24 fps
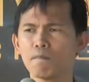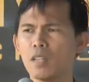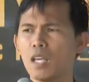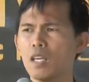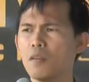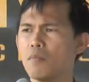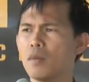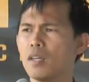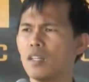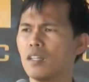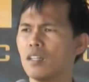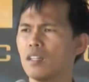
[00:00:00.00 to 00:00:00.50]

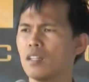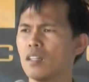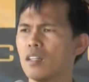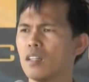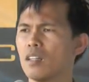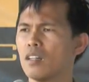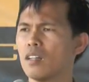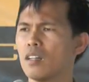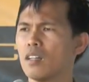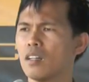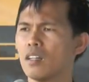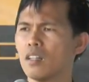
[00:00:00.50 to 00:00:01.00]
Amen?
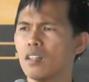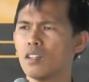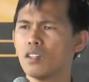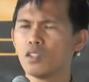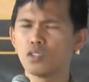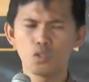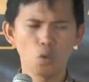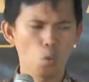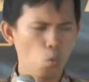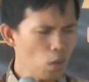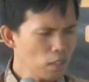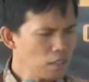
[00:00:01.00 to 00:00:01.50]

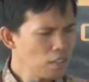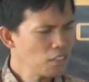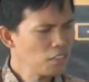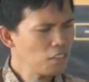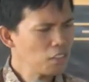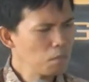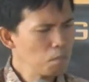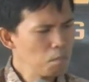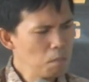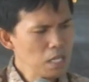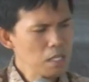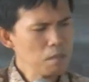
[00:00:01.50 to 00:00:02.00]
So what does
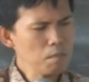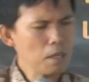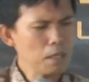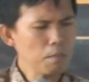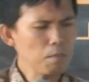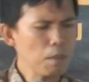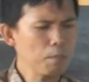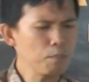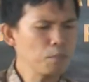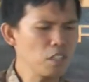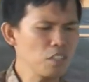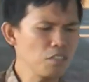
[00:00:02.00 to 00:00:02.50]
it mean by
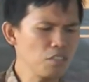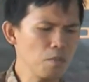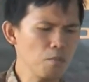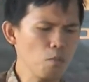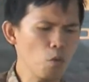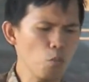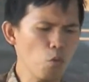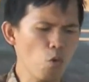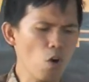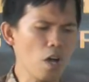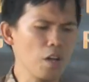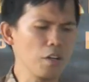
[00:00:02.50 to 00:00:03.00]
baptism
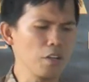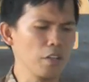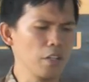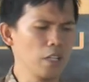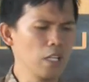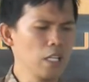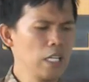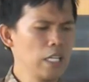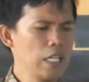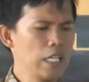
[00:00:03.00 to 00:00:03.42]
of water?